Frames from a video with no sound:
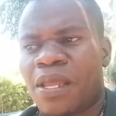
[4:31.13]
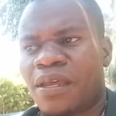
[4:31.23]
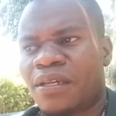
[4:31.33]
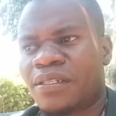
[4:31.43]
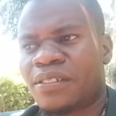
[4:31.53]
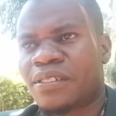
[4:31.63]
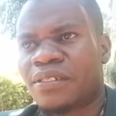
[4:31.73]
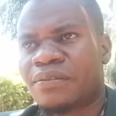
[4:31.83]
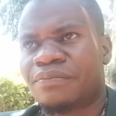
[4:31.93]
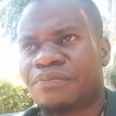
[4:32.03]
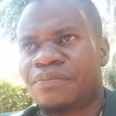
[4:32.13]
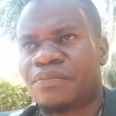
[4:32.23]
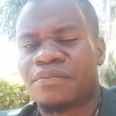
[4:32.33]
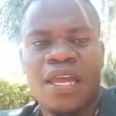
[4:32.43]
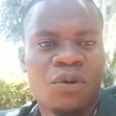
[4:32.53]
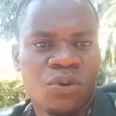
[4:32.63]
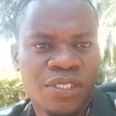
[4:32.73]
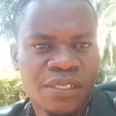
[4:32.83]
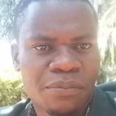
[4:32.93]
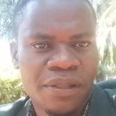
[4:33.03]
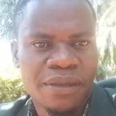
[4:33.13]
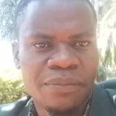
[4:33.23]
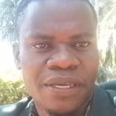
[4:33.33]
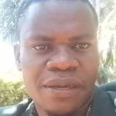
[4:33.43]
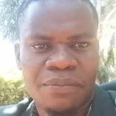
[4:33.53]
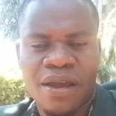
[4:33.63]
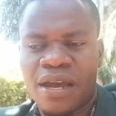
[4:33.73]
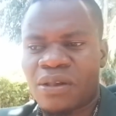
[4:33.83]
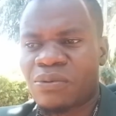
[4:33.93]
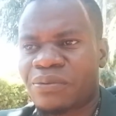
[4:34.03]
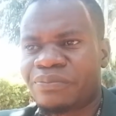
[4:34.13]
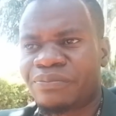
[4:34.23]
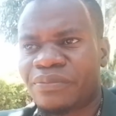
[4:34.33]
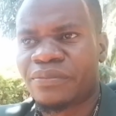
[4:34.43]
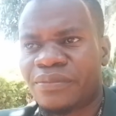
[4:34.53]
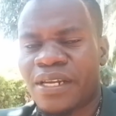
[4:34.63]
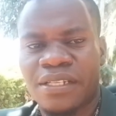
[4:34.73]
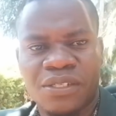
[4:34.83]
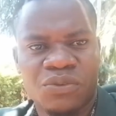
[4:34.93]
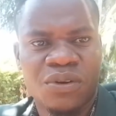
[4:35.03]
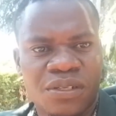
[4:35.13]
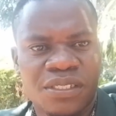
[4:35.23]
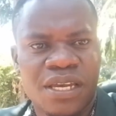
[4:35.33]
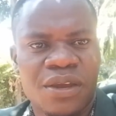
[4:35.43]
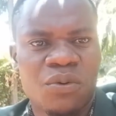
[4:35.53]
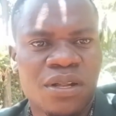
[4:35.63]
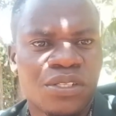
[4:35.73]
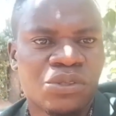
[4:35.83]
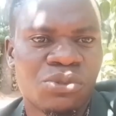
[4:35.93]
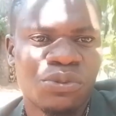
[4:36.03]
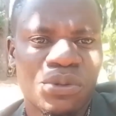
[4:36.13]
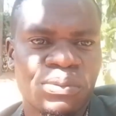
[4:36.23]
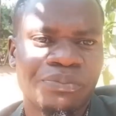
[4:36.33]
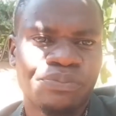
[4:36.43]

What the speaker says: And I wasn't blaming Mkaro. That is what I wanted to know.